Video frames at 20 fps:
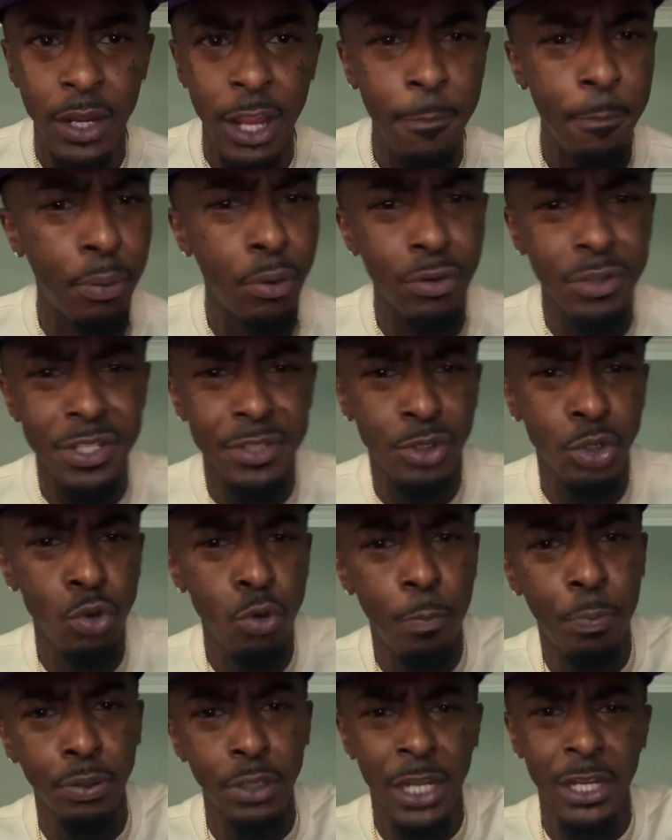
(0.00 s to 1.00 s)
They
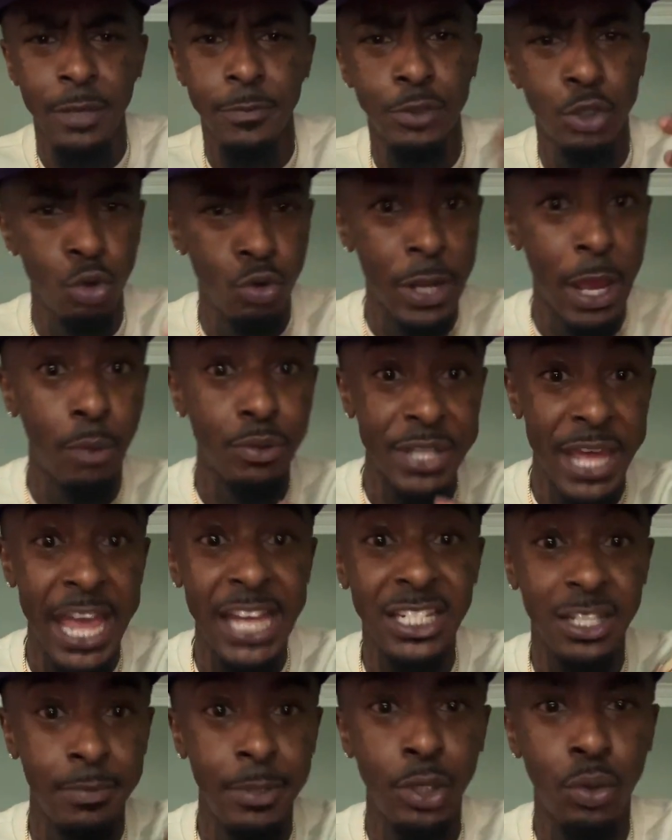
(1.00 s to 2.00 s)
pull out a dude that was
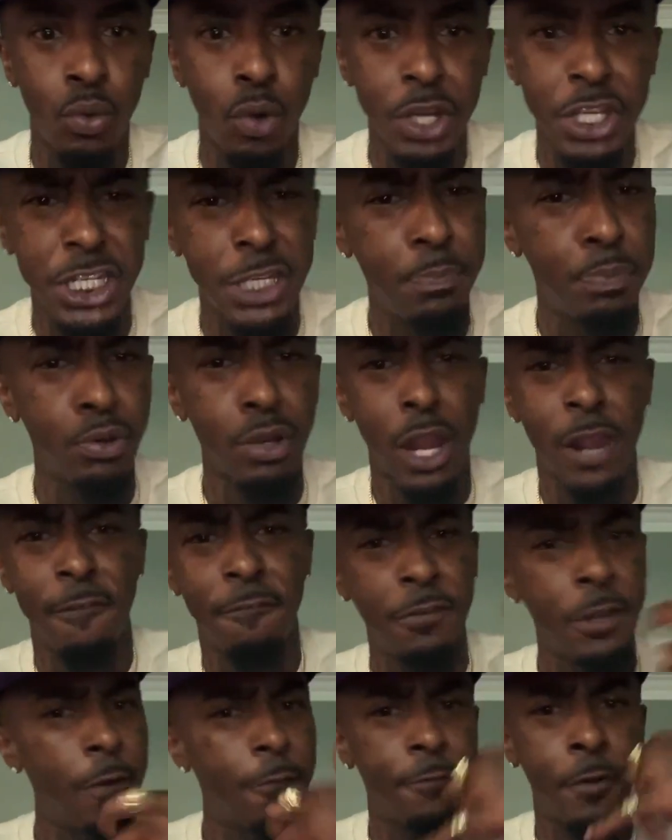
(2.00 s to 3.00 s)
asking me the question. He pulled
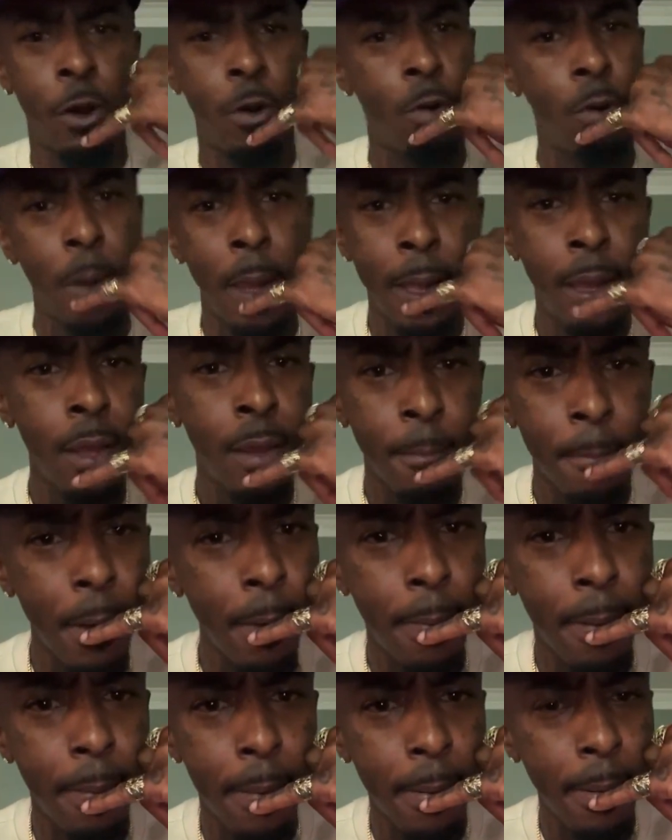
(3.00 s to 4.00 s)
out a flip phone.
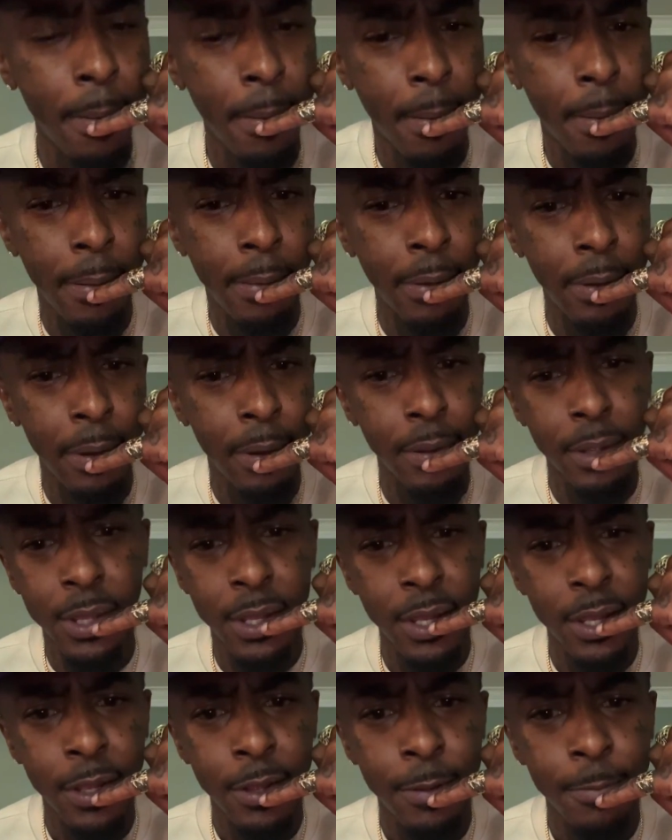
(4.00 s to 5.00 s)
Blah, blah, blah, blah, blah, blah.
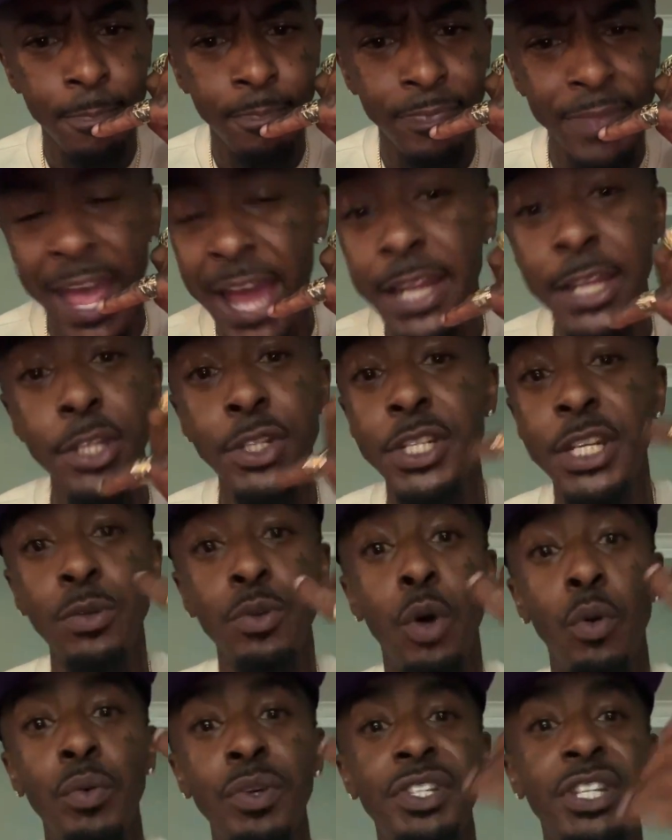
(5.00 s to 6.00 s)
I didn't
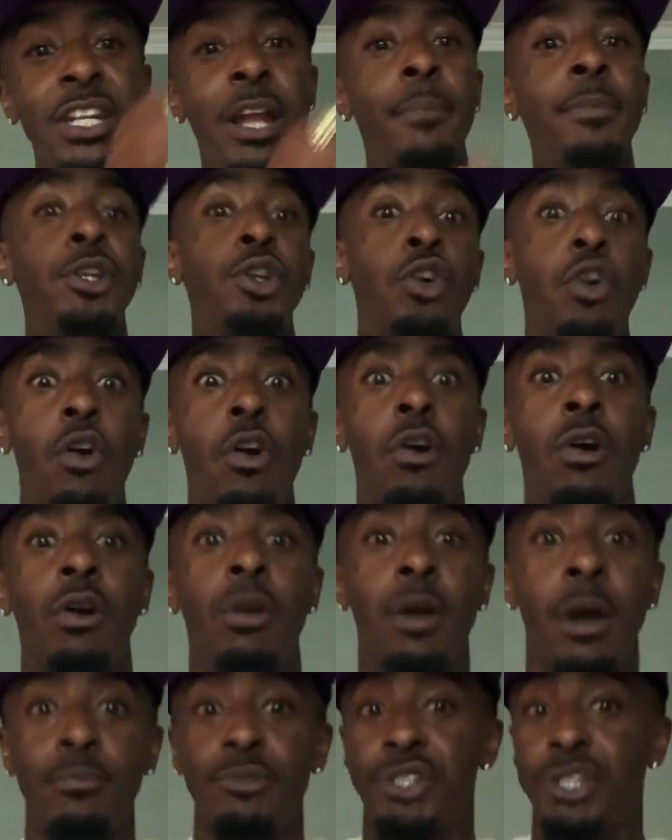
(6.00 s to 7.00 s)
even know we seen. I'm in the
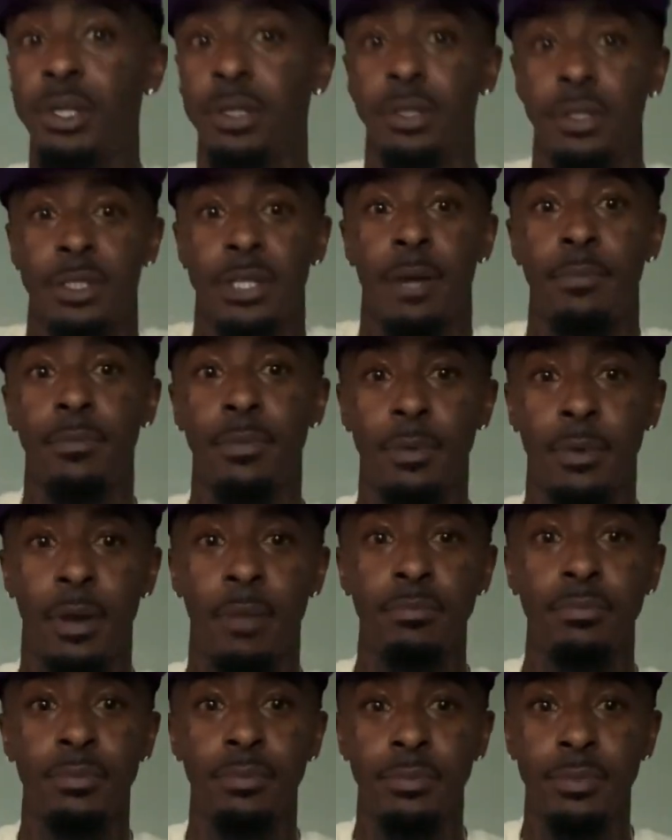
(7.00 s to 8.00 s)
car. I'm chilling because
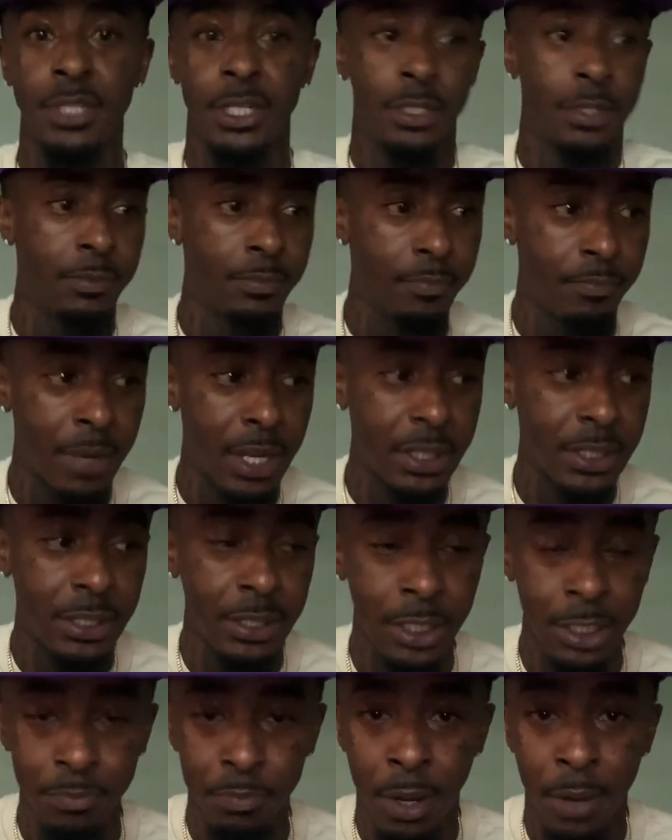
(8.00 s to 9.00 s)
I'm telling my
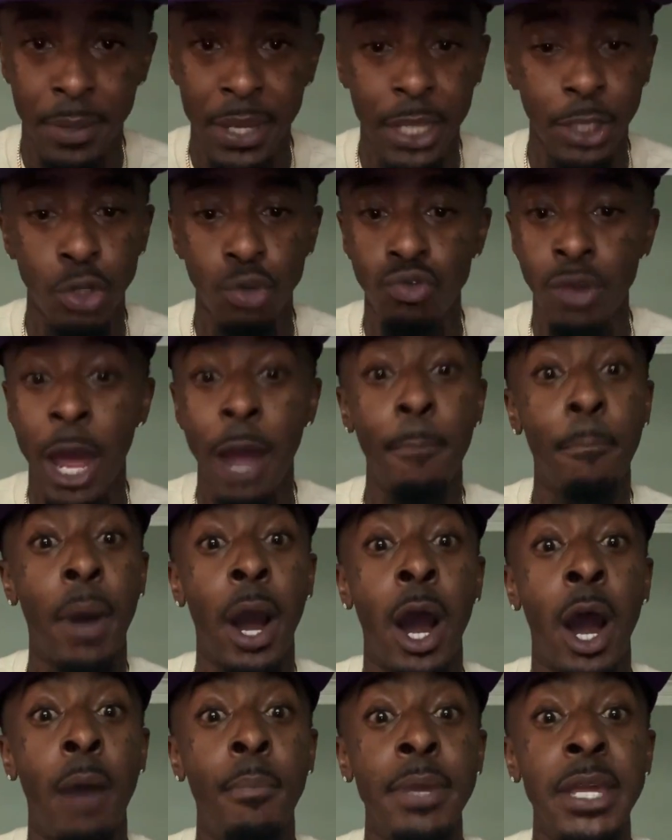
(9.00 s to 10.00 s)
kid, mama, hey, do not
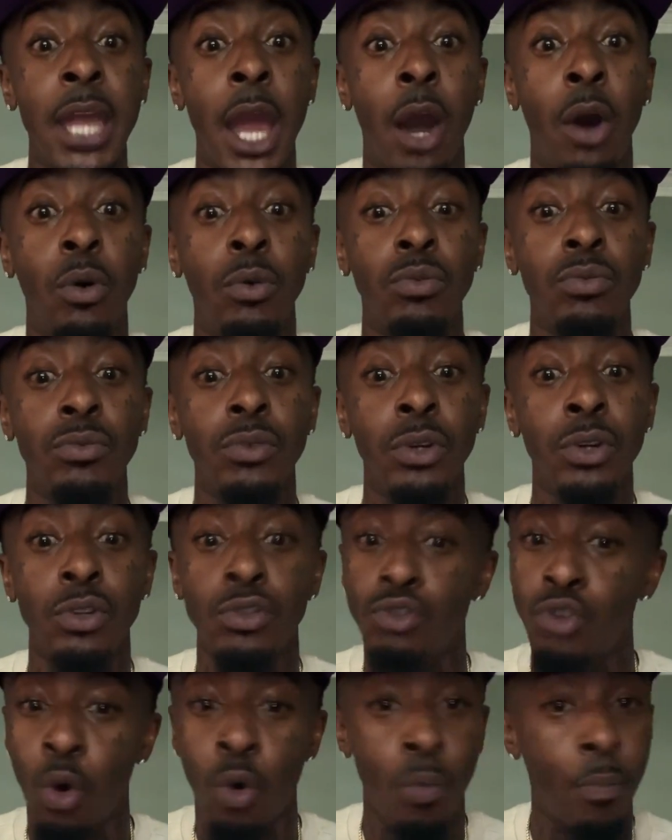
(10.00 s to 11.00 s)
bomb me out.
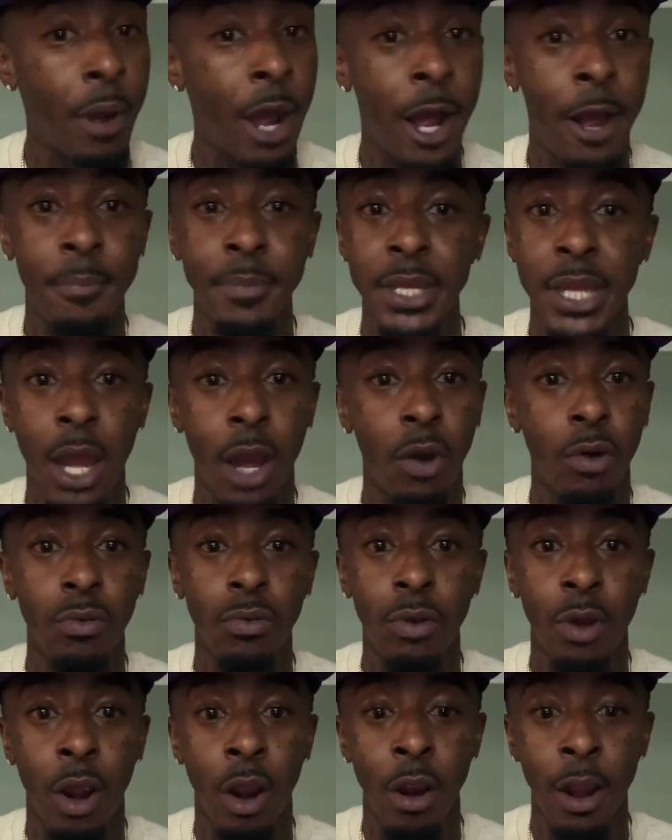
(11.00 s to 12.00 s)
Don't bomb me
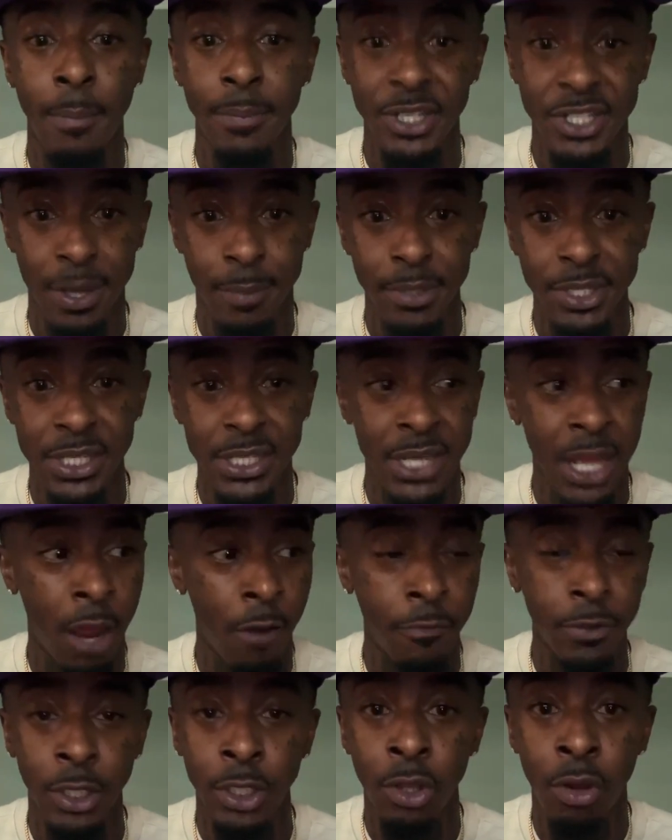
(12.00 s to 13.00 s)
out. All right, I'm gonna sit
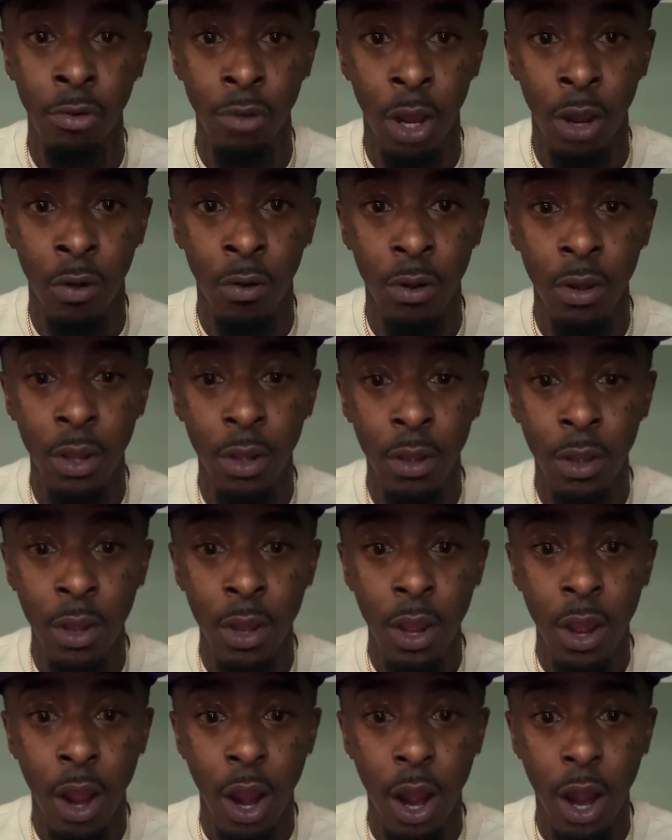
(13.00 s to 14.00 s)
down for the long haul.
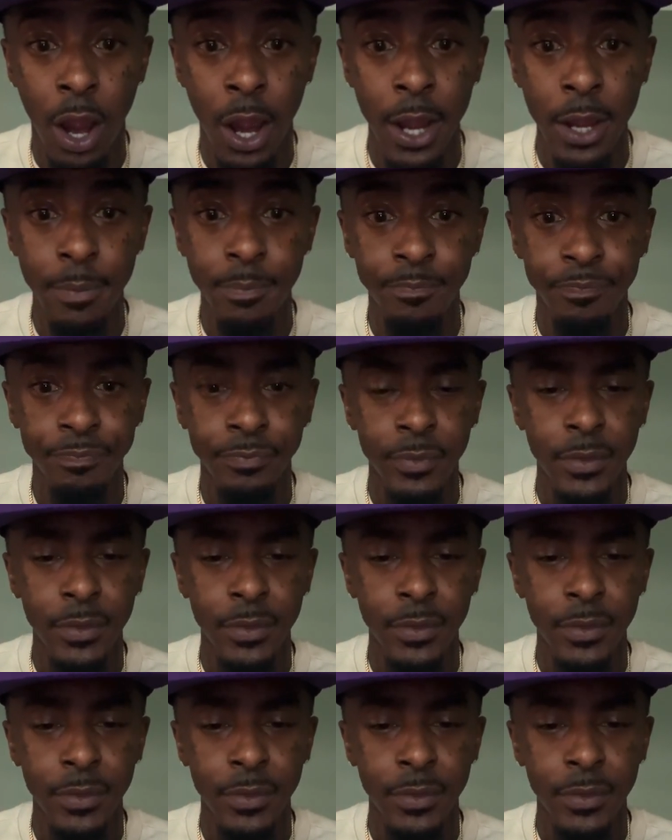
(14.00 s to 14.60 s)
All right.